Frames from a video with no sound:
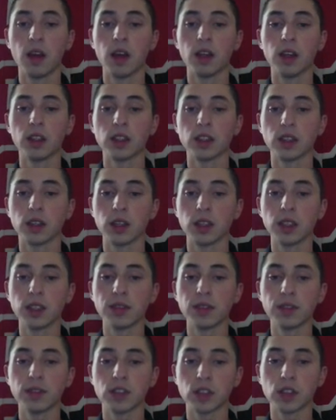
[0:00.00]
Studies
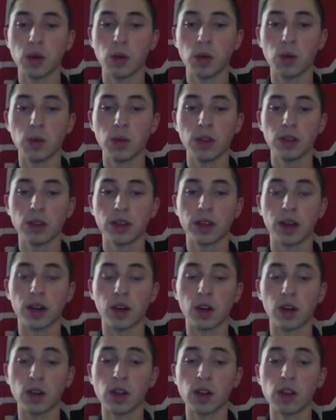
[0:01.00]
have shown that
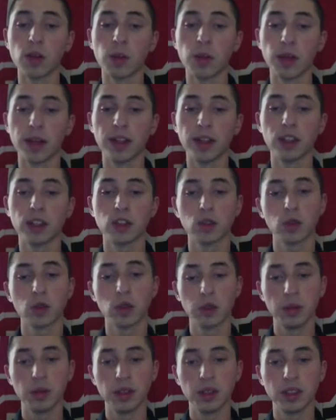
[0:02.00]
earlier planted
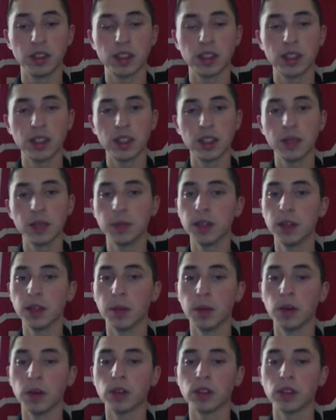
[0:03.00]
soybeans tend to be the
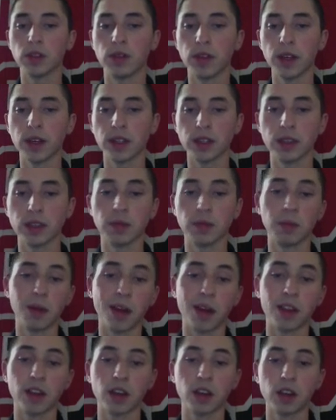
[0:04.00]
most affected
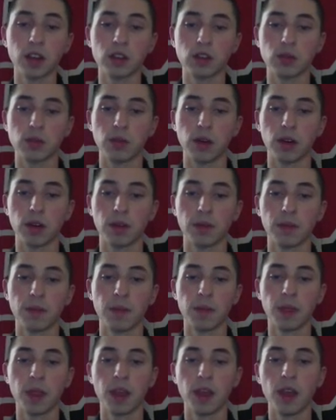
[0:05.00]
by the kudzu bug.
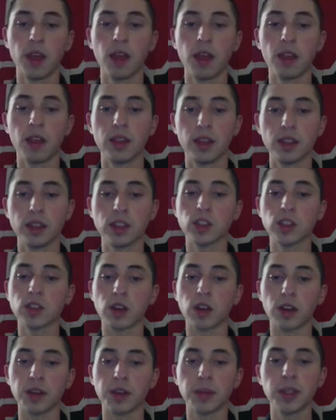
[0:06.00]
This is
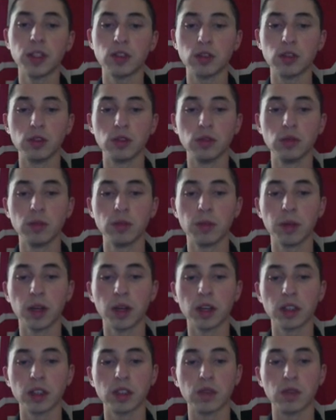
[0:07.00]
thought to be true
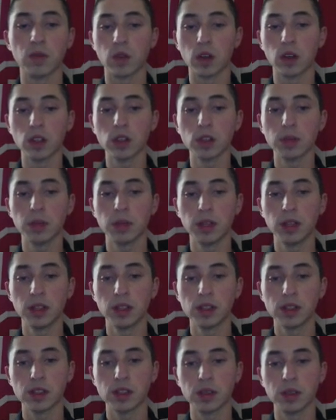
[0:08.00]
because the first
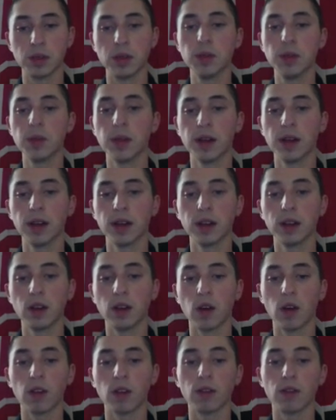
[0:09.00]
beans to be planted
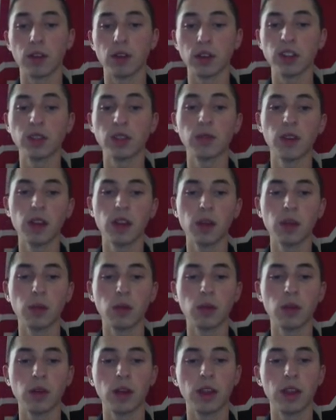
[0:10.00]
are the first
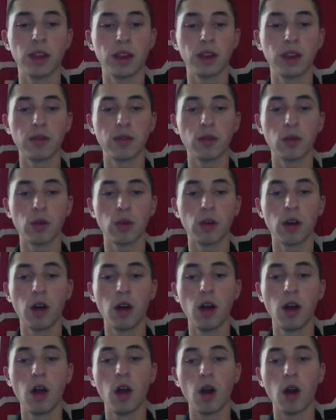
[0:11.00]
available and therefore
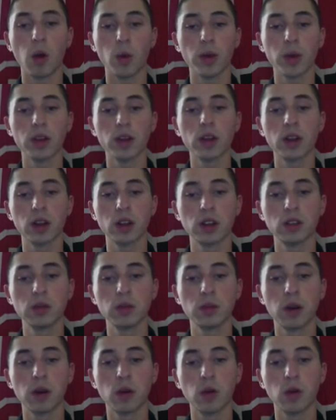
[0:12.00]
are where the kudzu
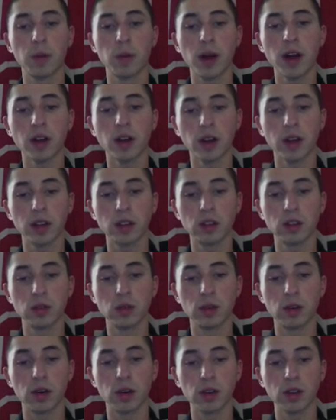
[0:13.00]
bug will migrate
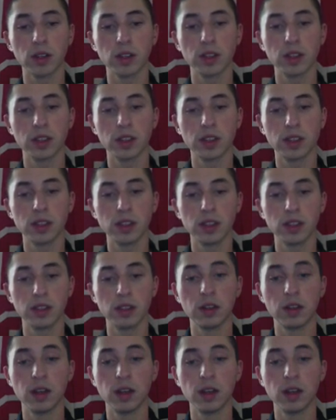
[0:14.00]
to early in the season